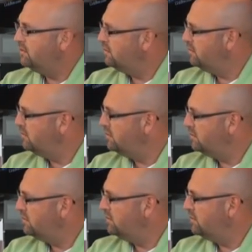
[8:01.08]

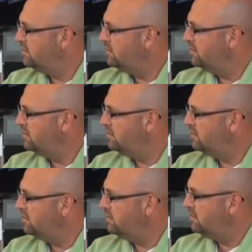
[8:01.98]

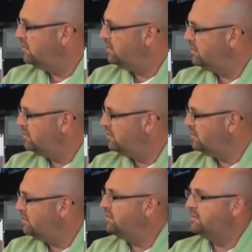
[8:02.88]

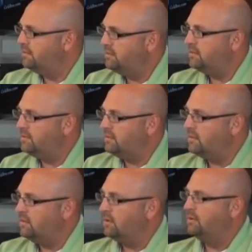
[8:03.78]

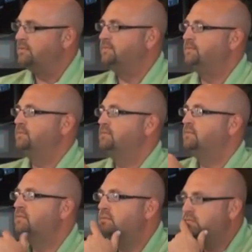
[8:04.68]

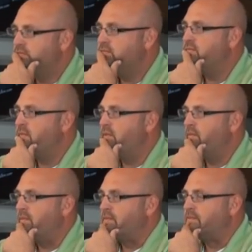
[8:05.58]
(not speaking)